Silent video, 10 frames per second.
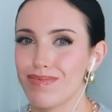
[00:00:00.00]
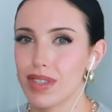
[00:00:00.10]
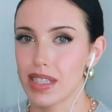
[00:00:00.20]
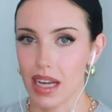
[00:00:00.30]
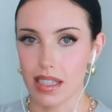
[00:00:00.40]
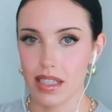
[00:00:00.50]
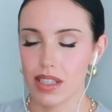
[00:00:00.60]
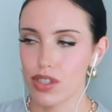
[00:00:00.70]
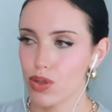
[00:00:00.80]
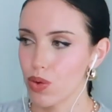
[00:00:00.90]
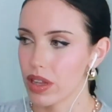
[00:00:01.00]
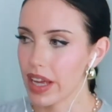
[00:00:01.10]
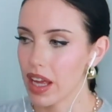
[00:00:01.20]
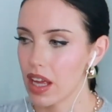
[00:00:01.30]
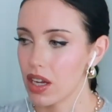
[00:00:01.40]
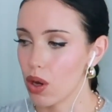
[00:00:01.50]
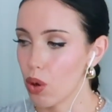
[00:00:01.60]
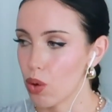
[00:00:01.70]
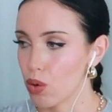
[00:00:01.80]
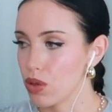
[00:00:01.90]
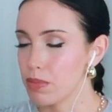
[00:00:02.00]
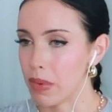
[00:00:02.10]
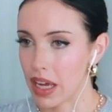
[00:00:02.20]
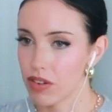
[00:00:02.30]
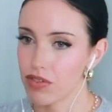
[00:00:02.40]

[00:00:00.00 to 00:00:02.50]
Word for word: sexist or like an old man